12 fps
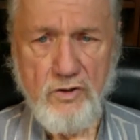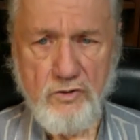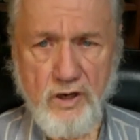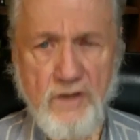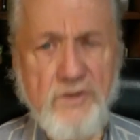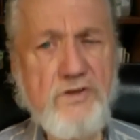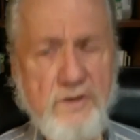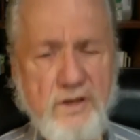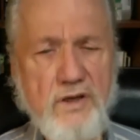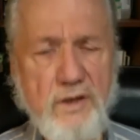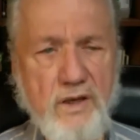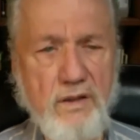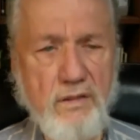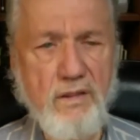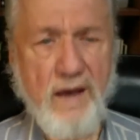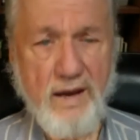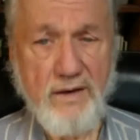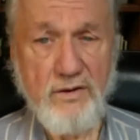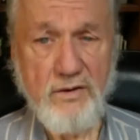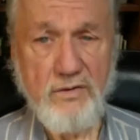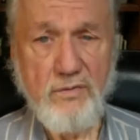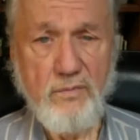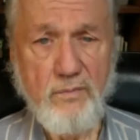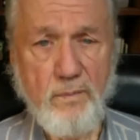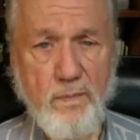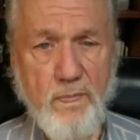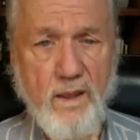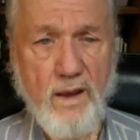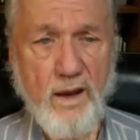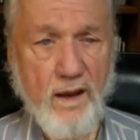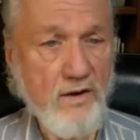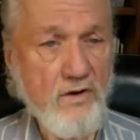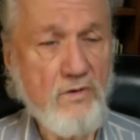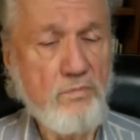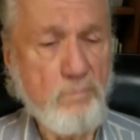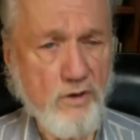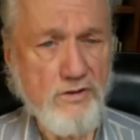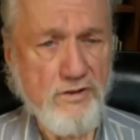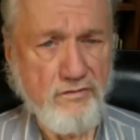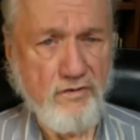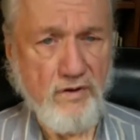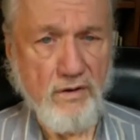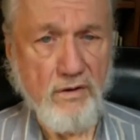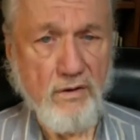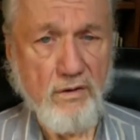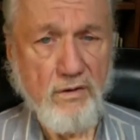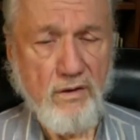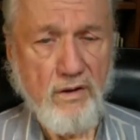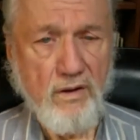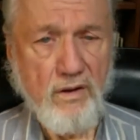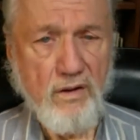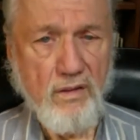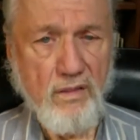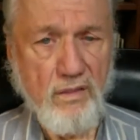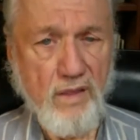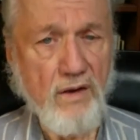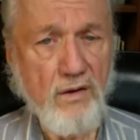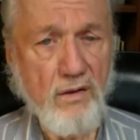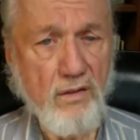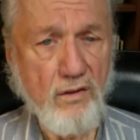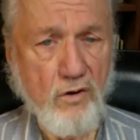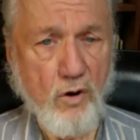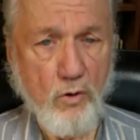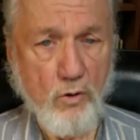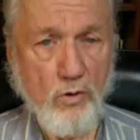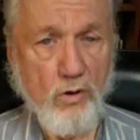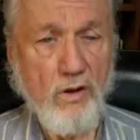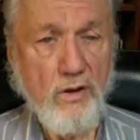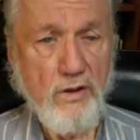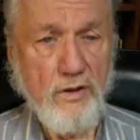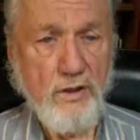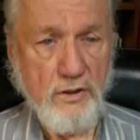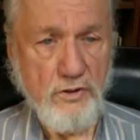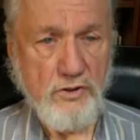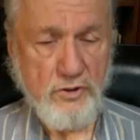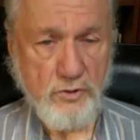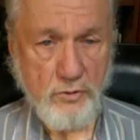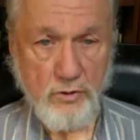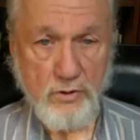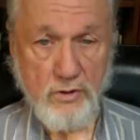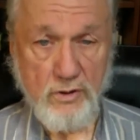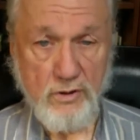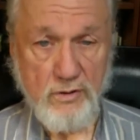Trust in that and persevere. Then the goal is sure.